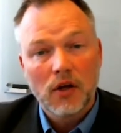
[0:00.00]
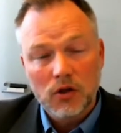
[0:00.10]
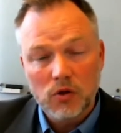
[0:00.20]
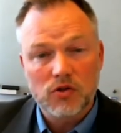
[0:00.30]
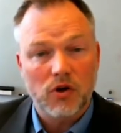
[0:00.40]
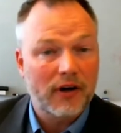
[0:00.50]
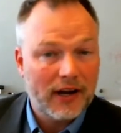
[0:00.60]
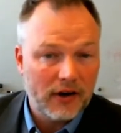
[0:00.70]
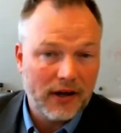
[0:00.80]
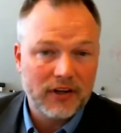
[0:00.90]
use our
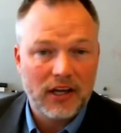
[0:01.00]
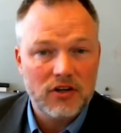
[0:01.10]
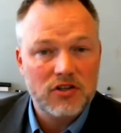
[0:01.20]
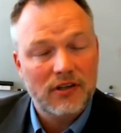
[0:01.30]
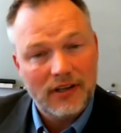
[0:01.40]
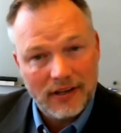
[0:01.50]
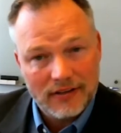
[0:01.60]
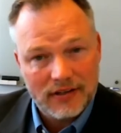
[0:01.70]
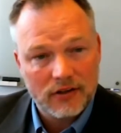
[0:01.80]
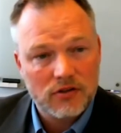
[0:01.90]
care navigation
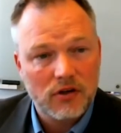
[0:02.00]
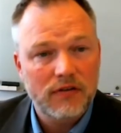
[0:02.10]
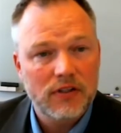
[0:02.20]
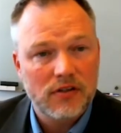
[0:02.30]
intake service